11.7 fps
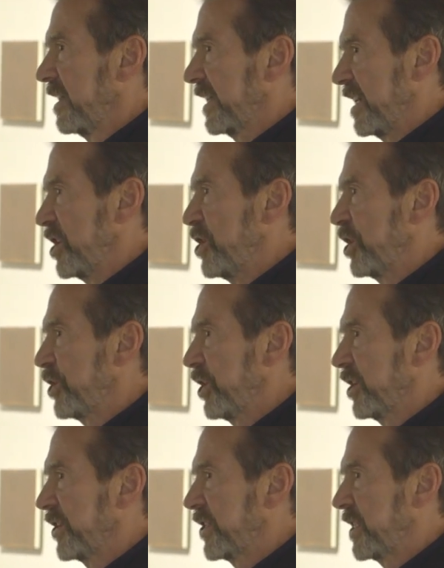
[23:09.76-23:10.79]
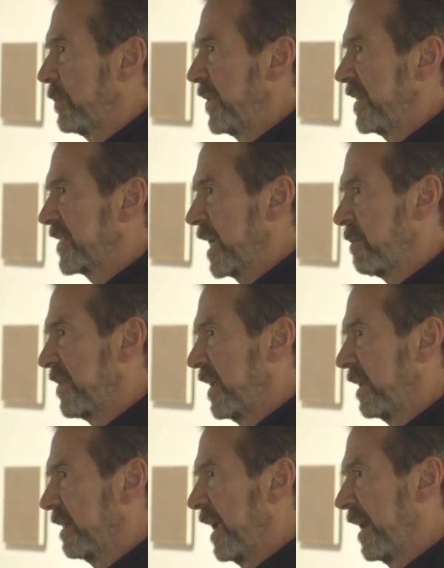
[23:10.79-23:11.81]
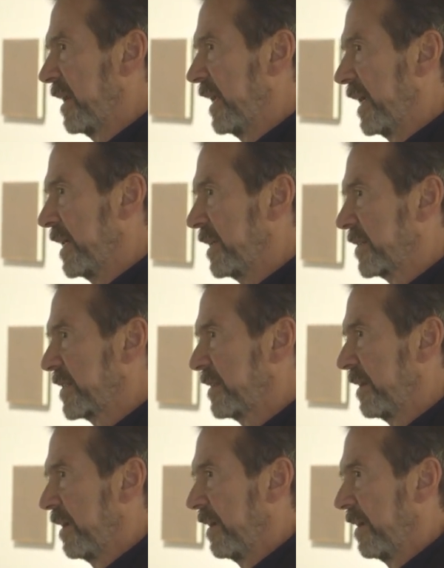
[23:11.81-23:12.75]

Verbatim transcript: conditions to be something that is